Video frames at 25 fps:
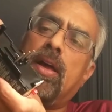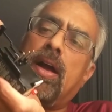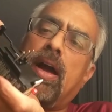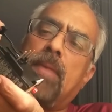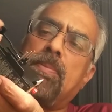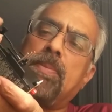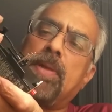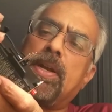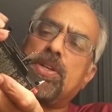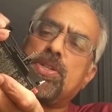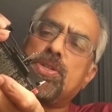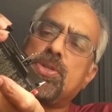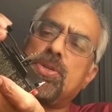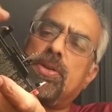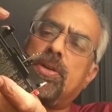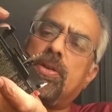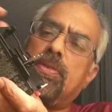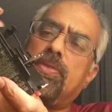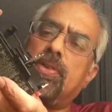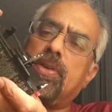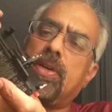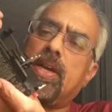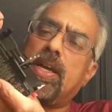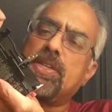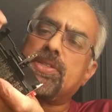I'm not sure
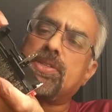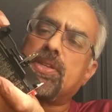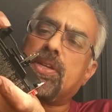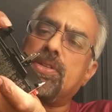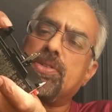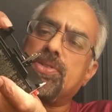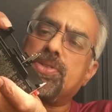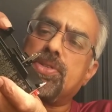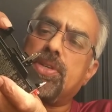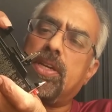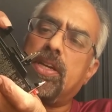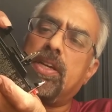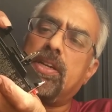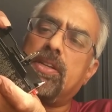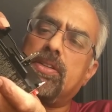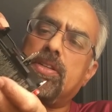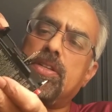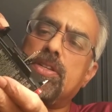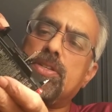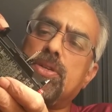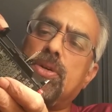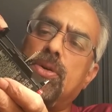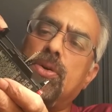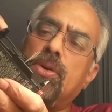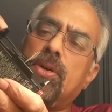if you guys can see,
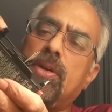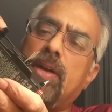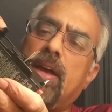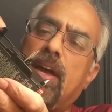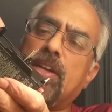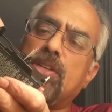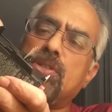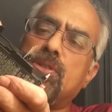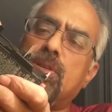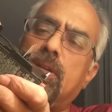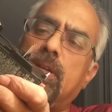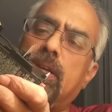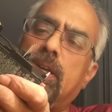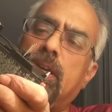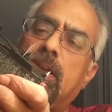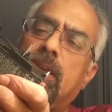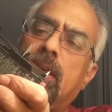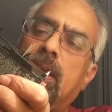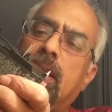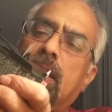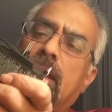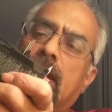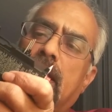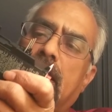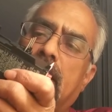this hook actually
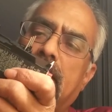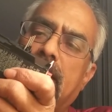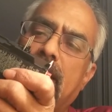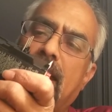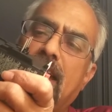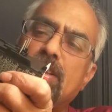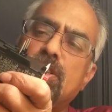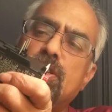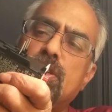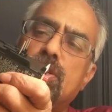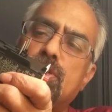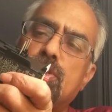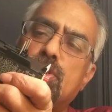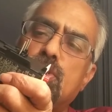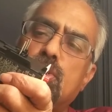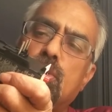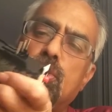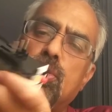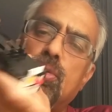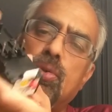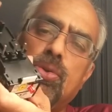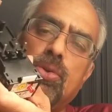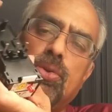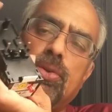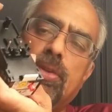attaches
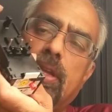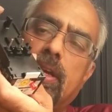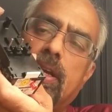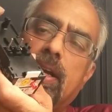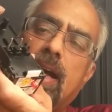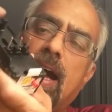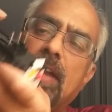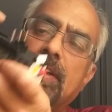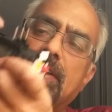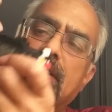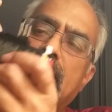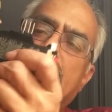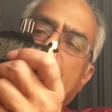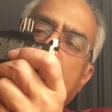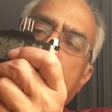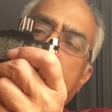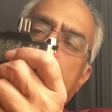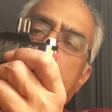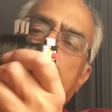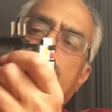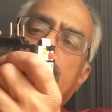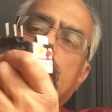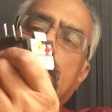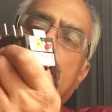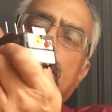to the
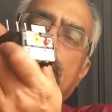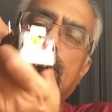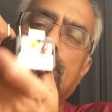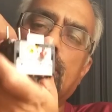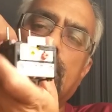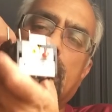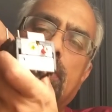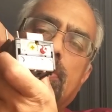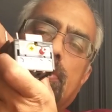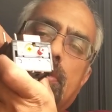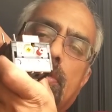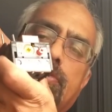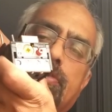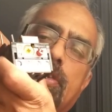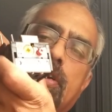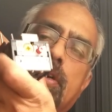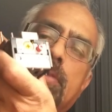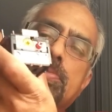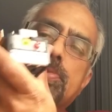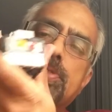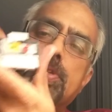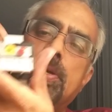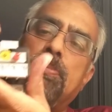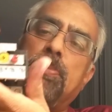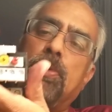contactor to give a
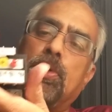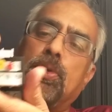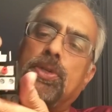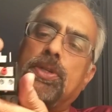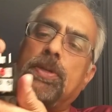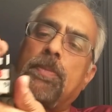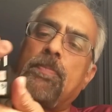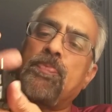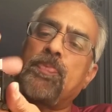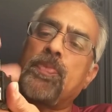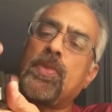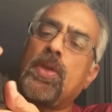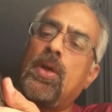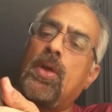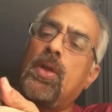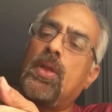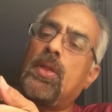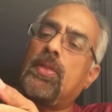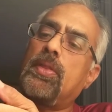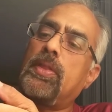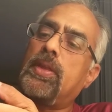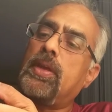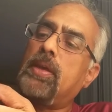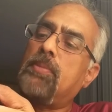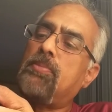firm support.
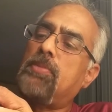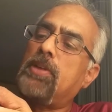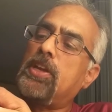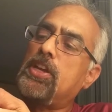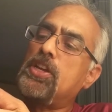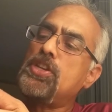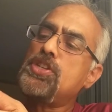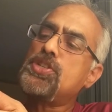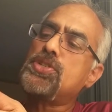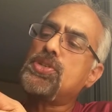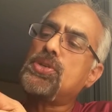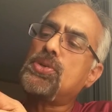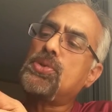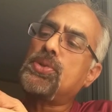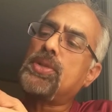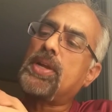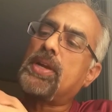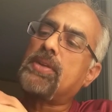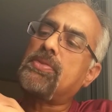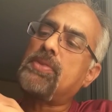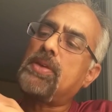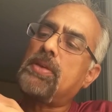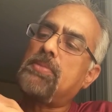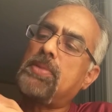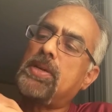The issue
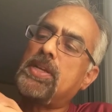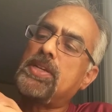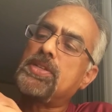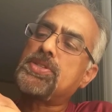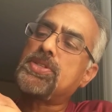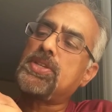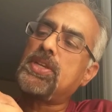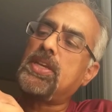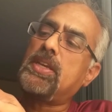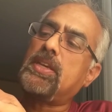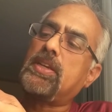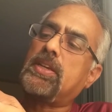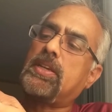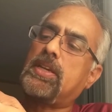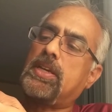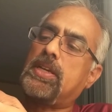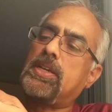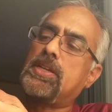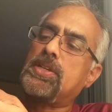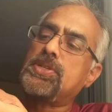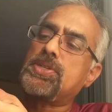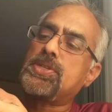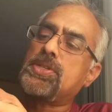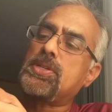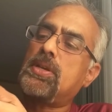that we've been seeing
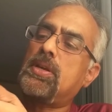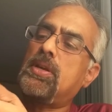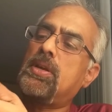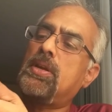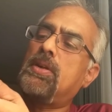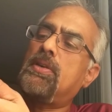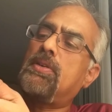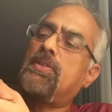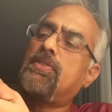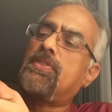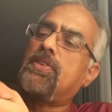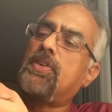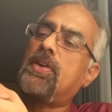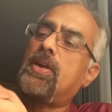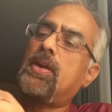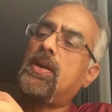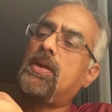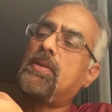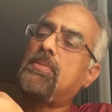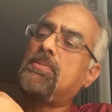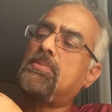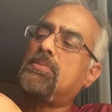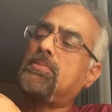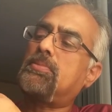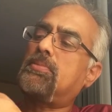is
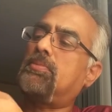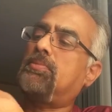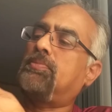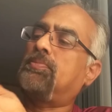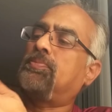from